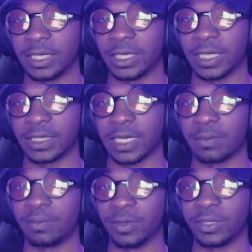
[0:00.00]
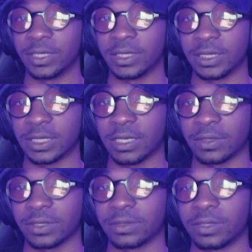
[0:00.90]
and that's kind of built into the sound,
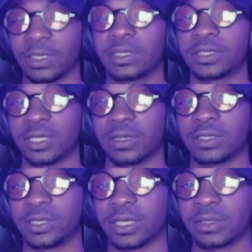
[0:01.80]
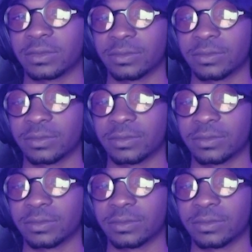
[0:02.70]
so shout out to Jack.